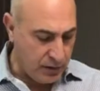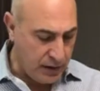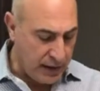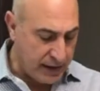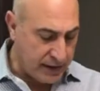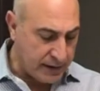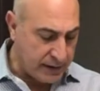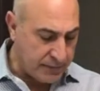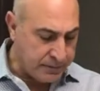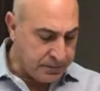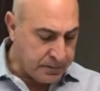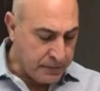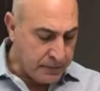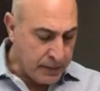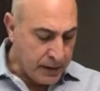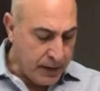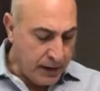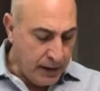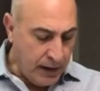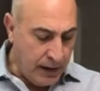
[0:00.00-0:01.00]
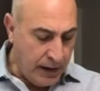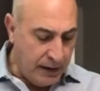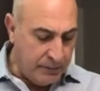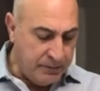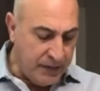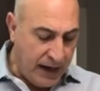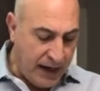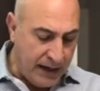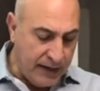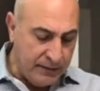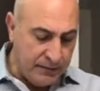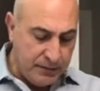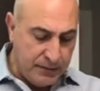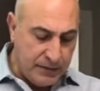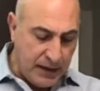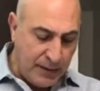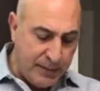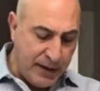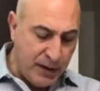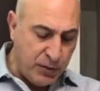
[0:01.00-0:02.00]
you like.
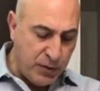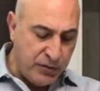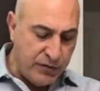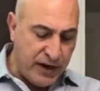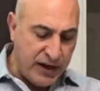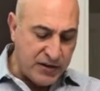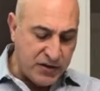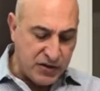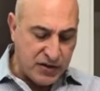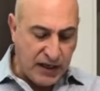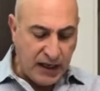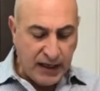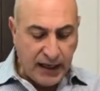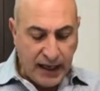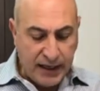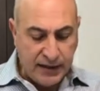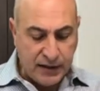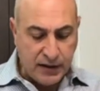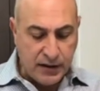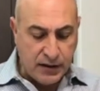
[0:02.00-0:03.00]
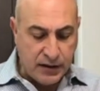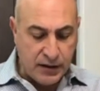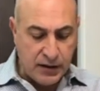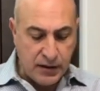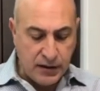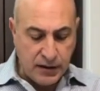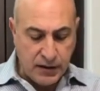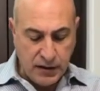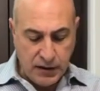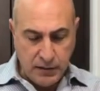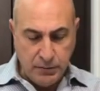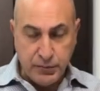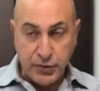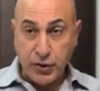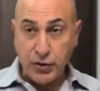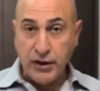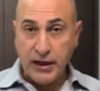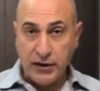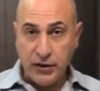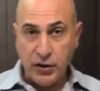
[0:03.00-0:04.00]
I made it with rice because I like the
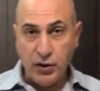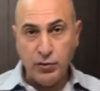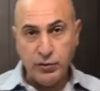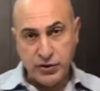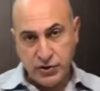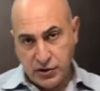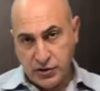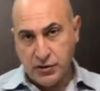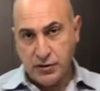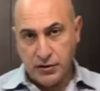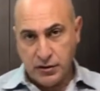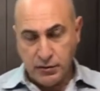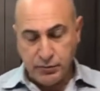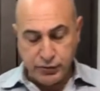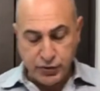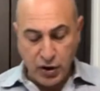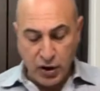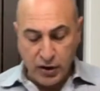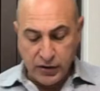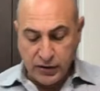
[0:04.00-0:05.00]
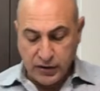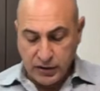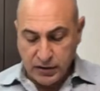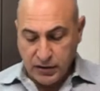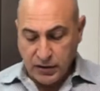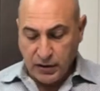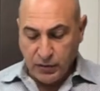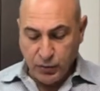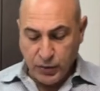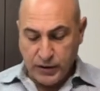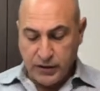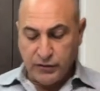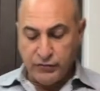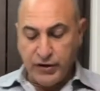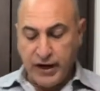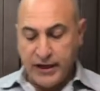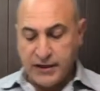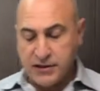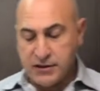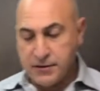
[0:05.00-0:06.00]
Brodetto, which is the broth with the
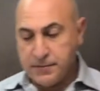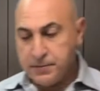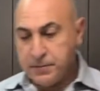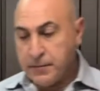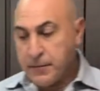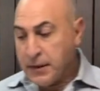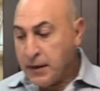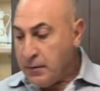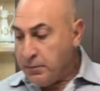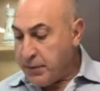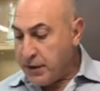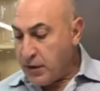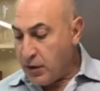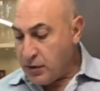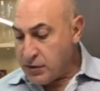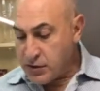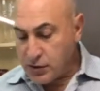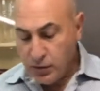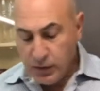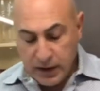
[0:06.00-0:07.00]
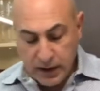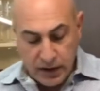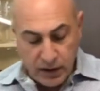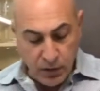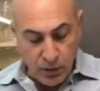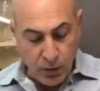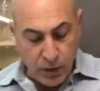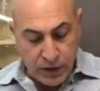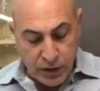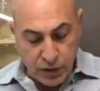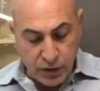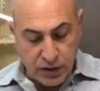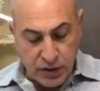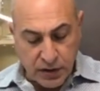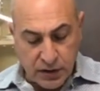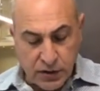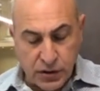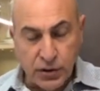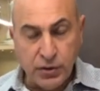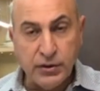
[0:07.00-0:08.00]
rice. But also what you
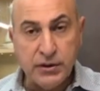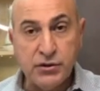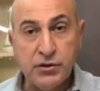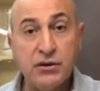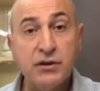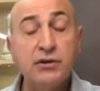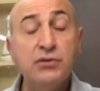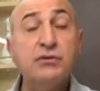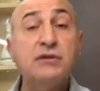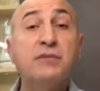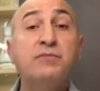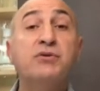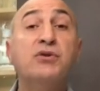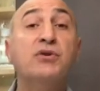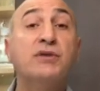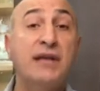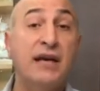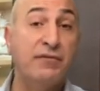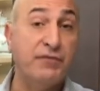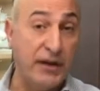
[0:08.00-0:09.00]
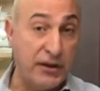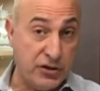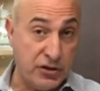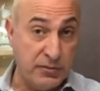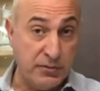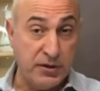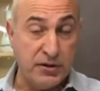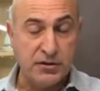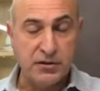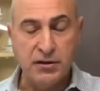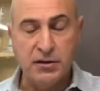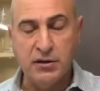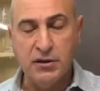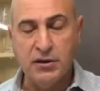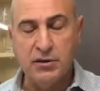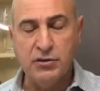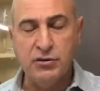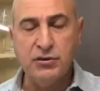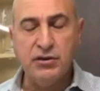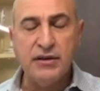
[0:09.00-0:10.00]
can do is you can do some sauteed vegetables.
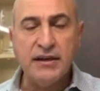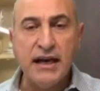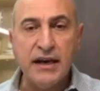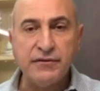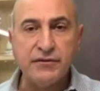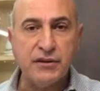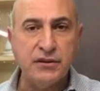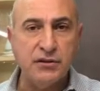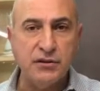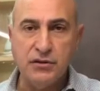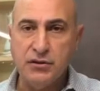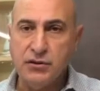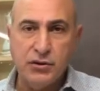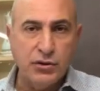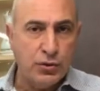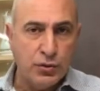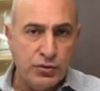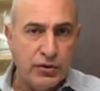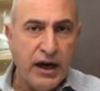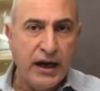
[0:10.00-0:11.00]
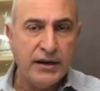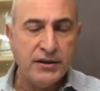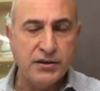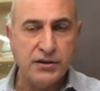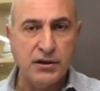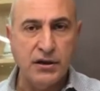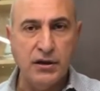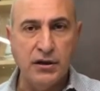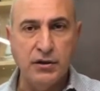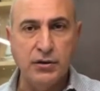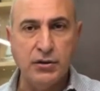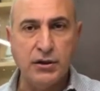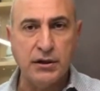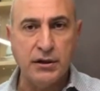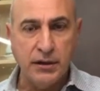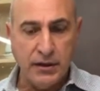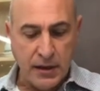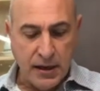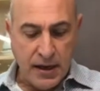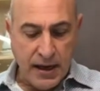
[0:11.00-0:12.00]
You don't have to do rice. You
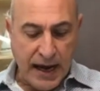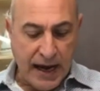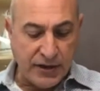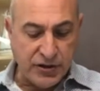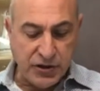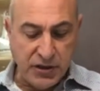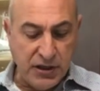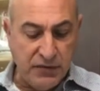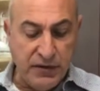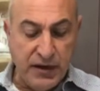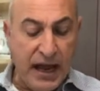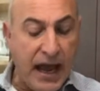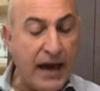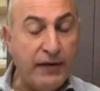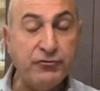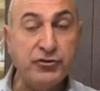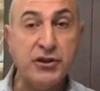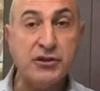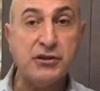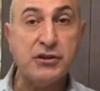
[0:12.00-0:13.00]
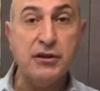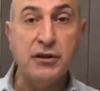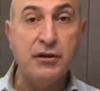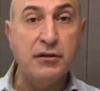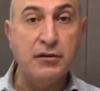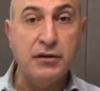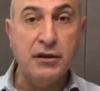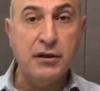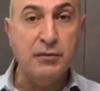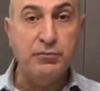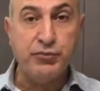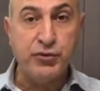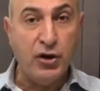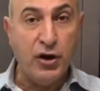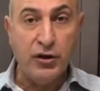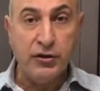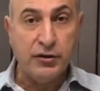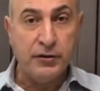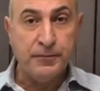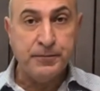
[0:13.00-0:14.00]
can actually even have just the
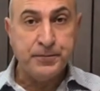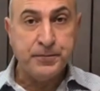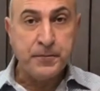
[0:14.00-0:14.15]
broth